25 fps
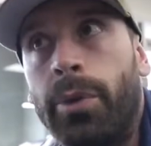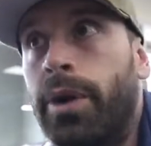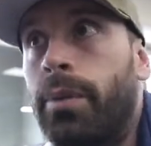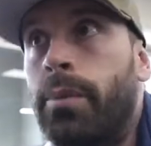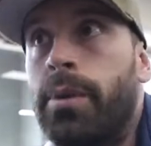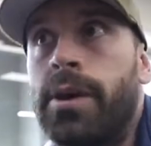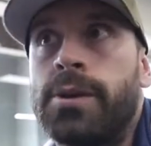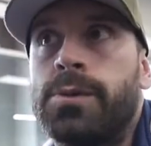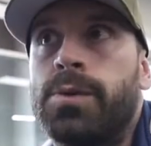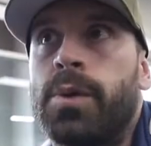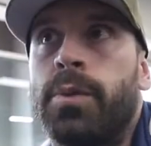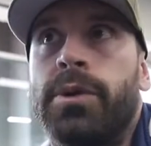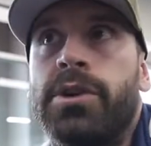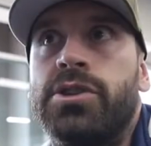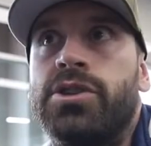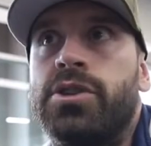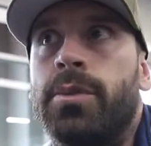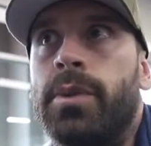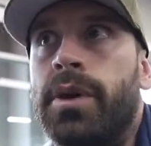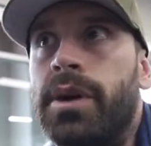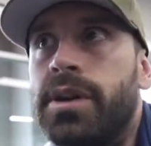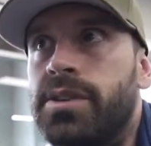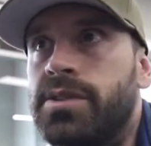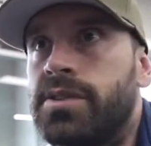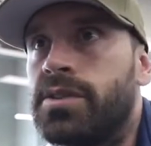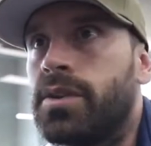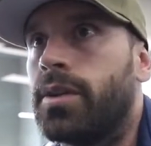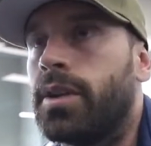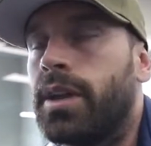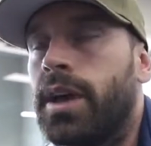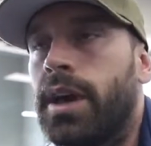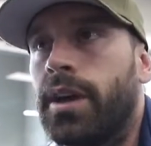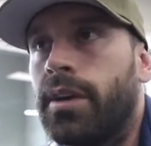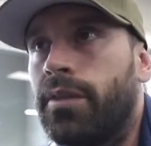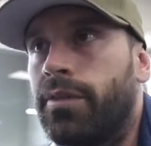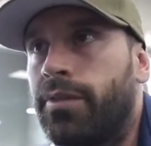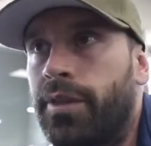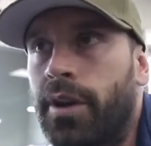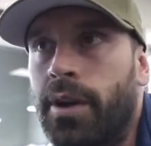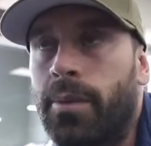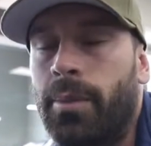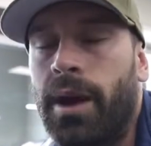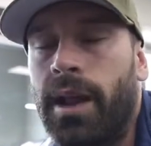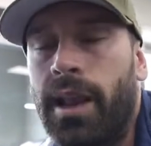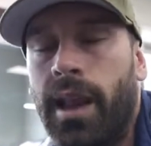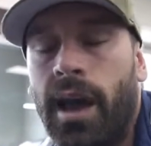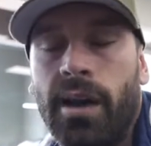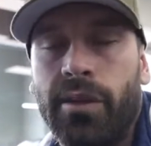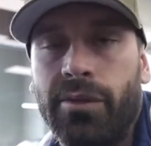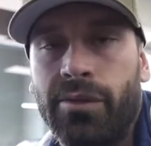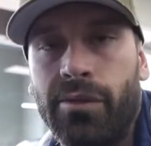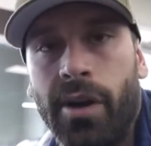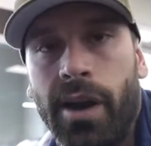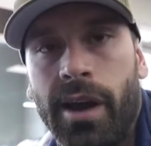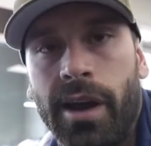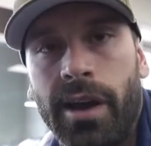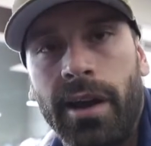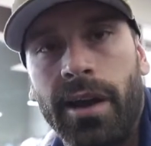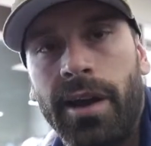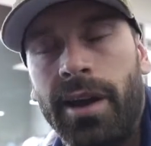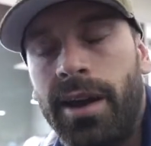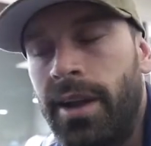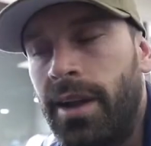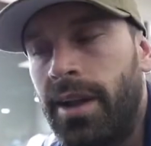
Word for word: But it makes me a bunch of money, so like fuck my life, right?